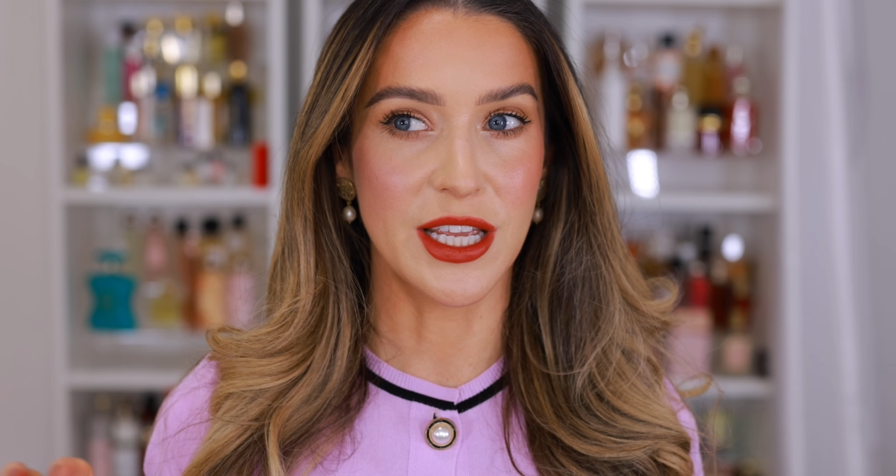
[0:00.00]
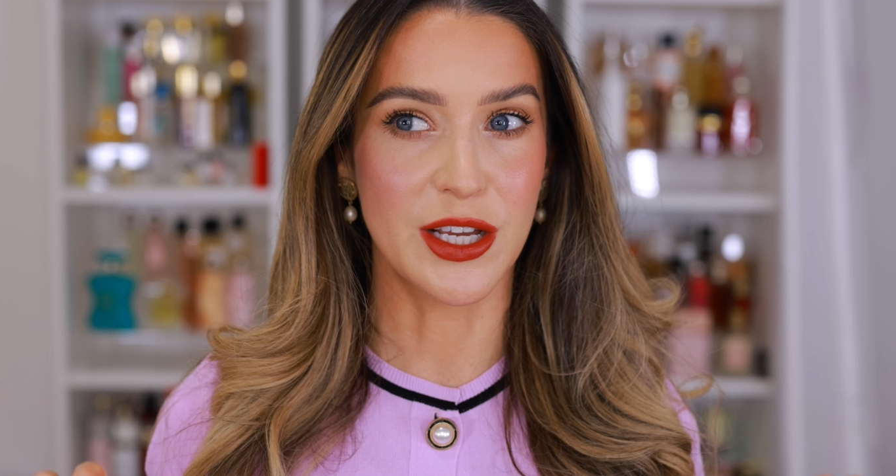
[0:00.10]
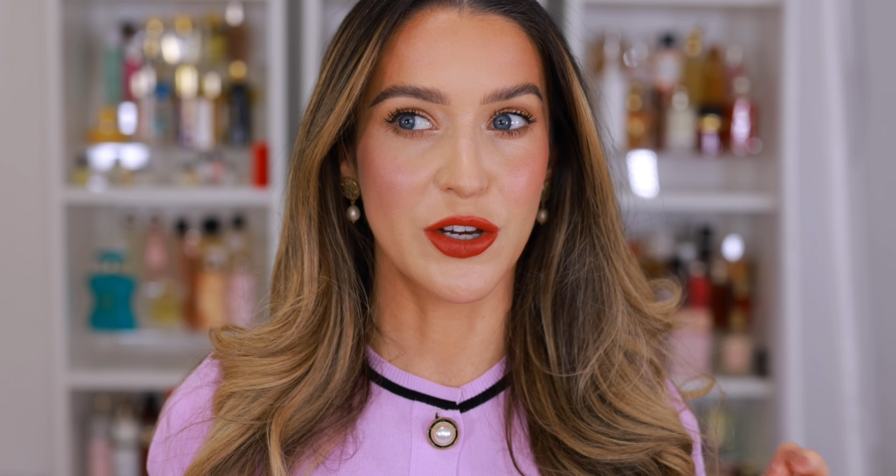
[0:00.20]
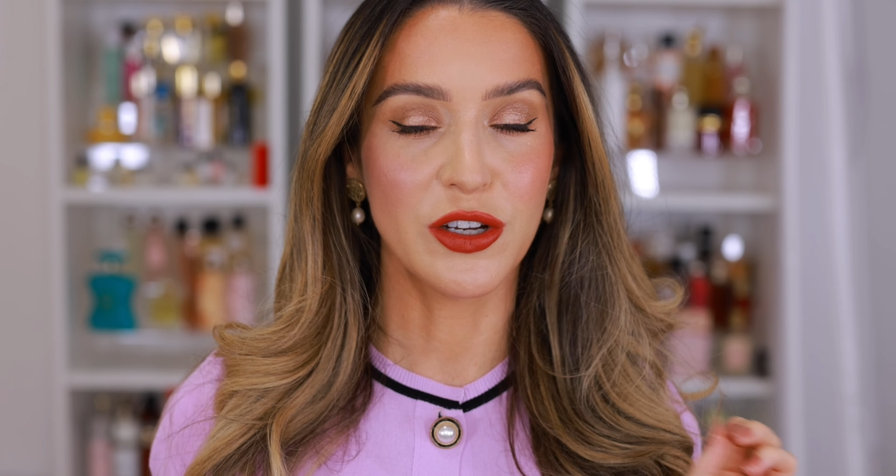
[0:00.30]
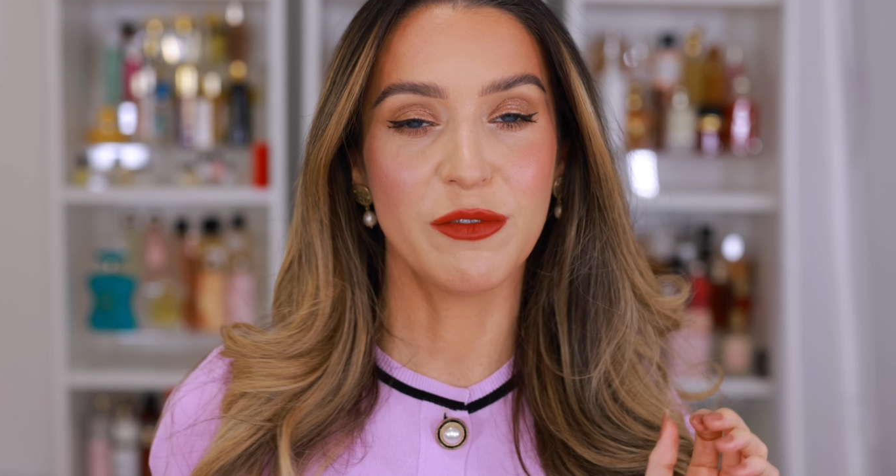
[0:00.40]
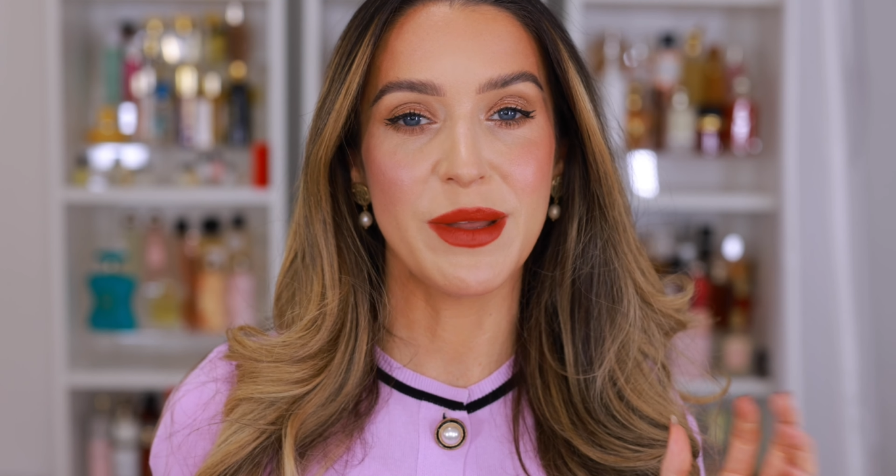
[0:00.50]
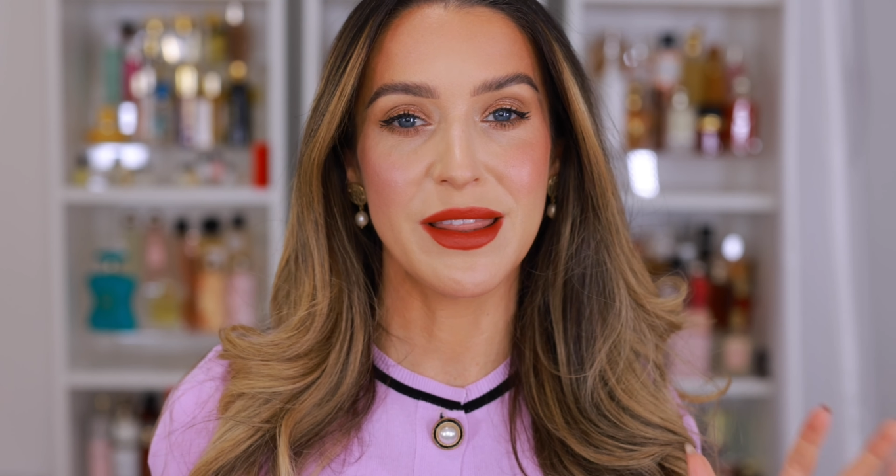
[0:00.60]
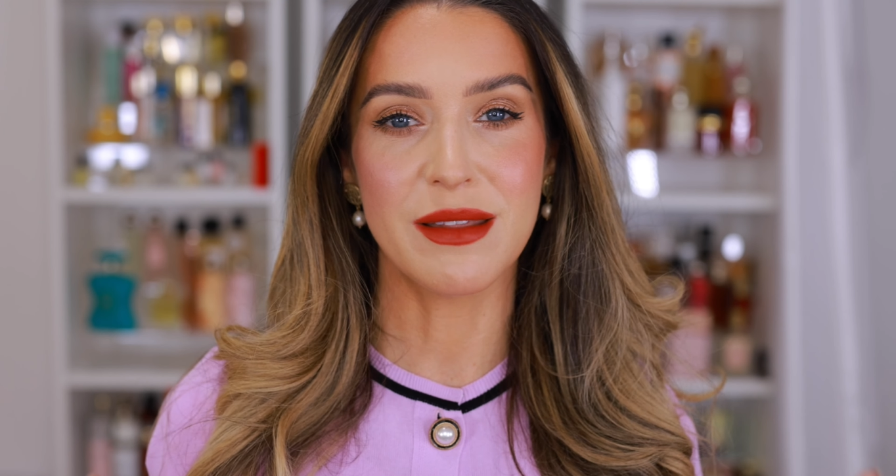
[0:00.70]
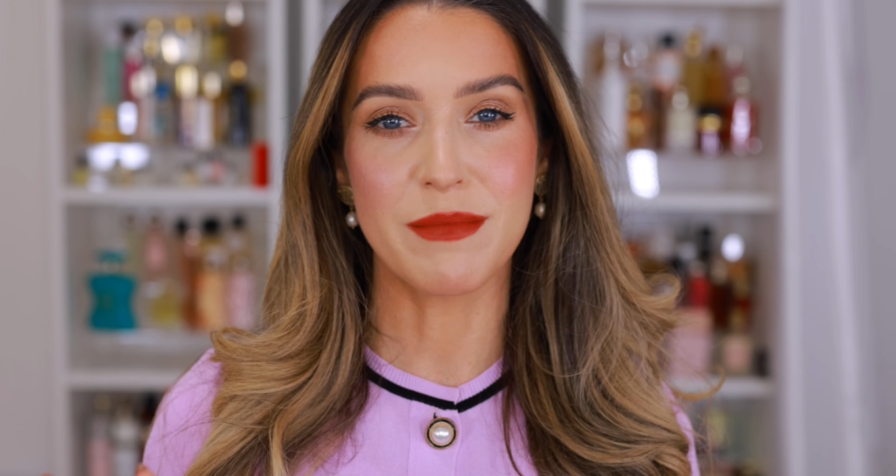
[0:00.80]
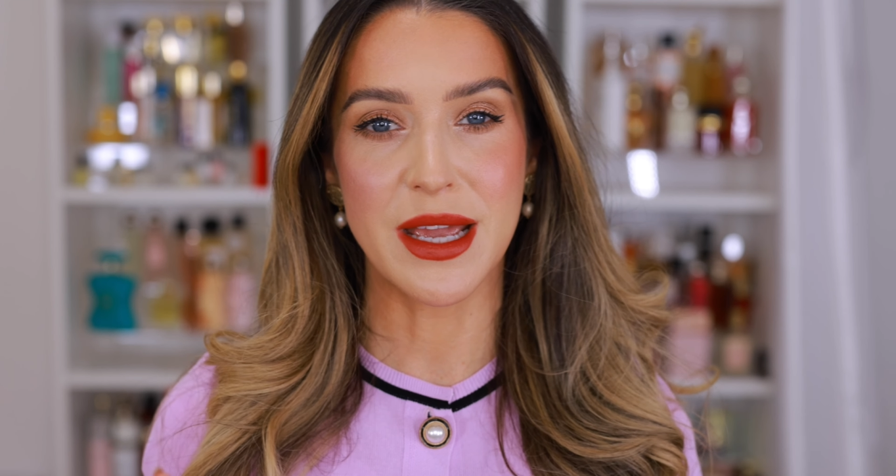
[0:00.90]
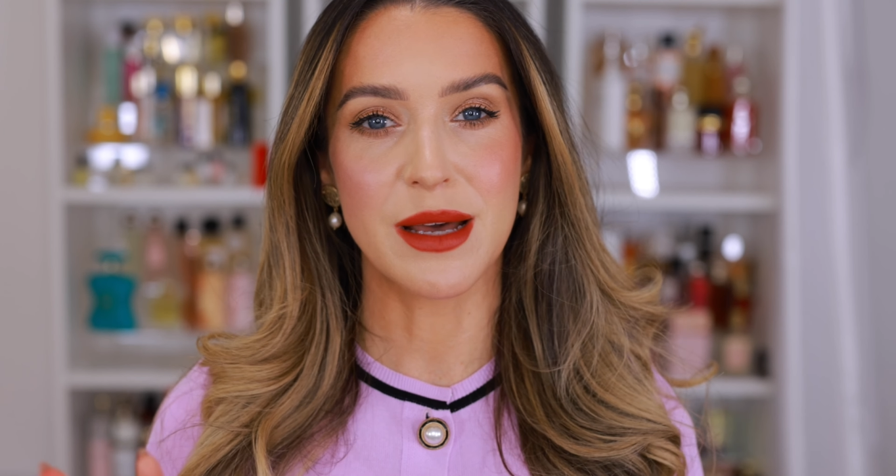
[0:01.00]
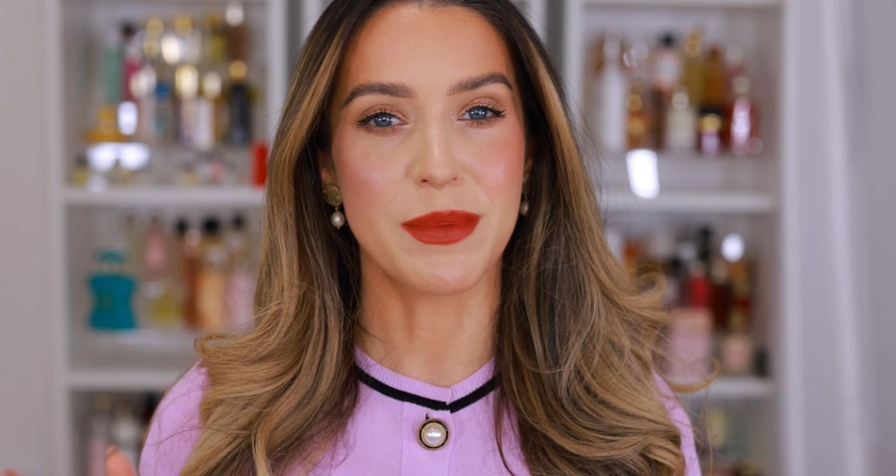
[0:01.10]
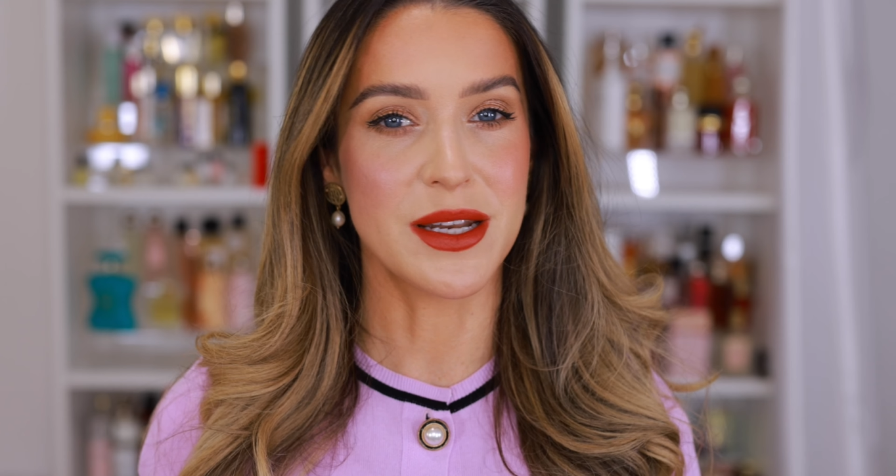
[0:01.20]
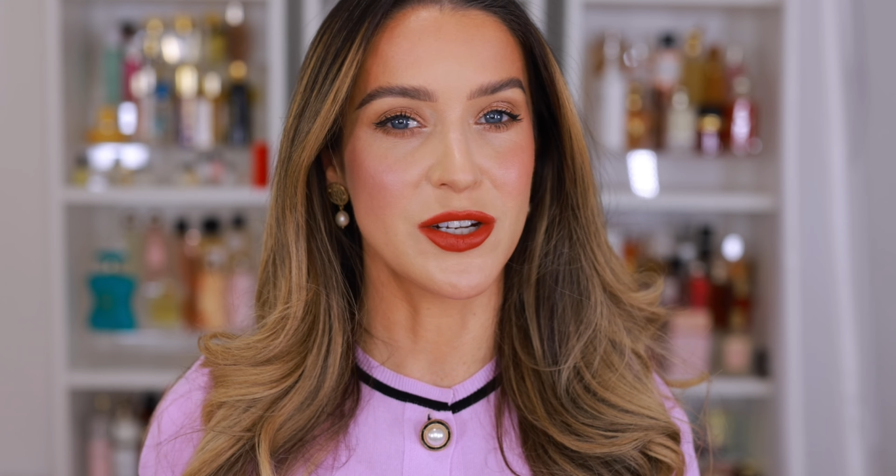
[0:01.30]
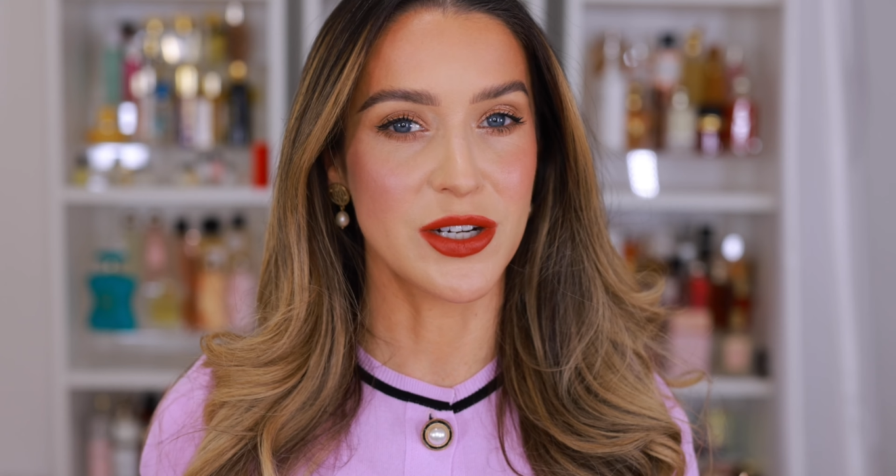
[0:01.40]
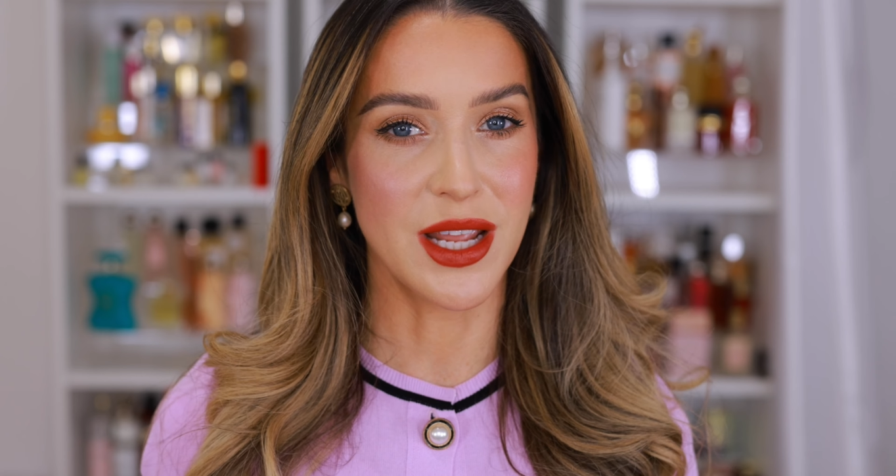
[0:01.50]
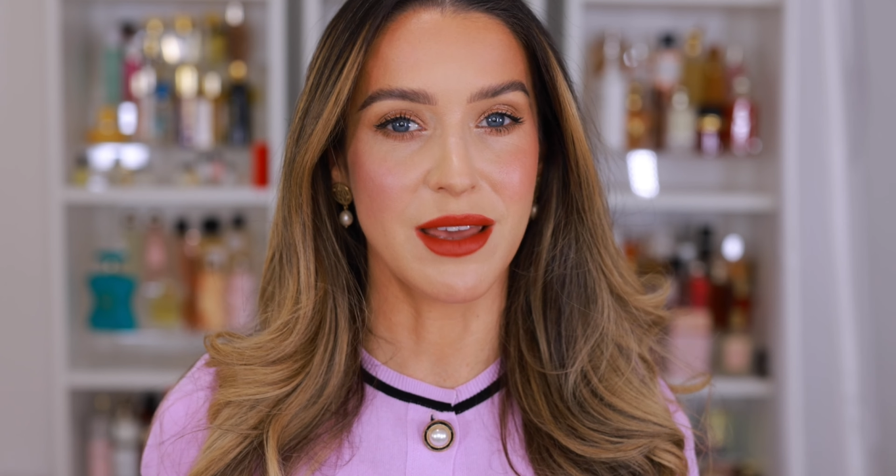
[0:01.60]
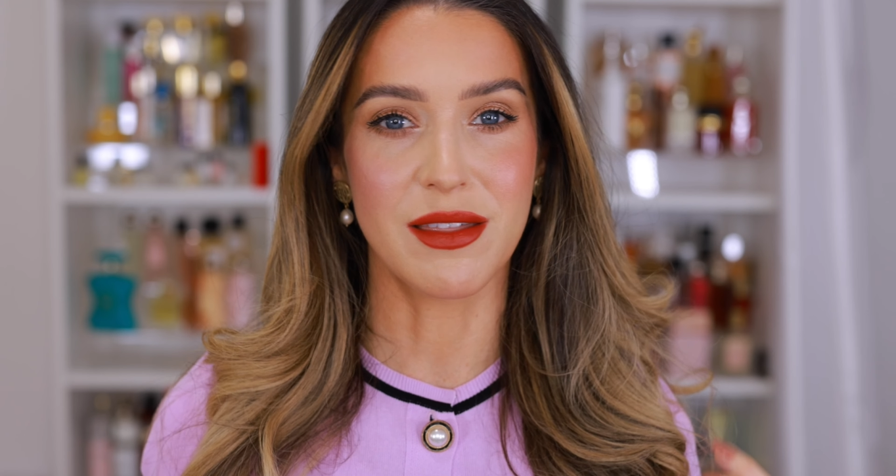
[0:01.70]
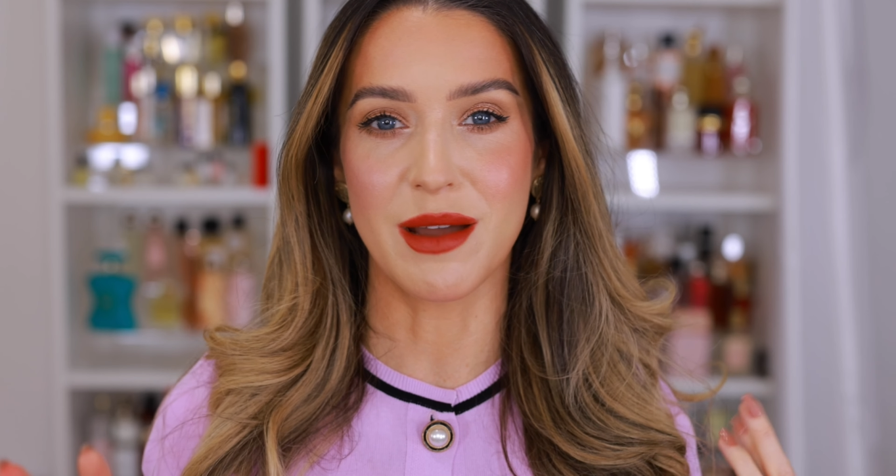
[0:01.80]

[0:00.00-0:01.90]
It could have been the makeup underneath.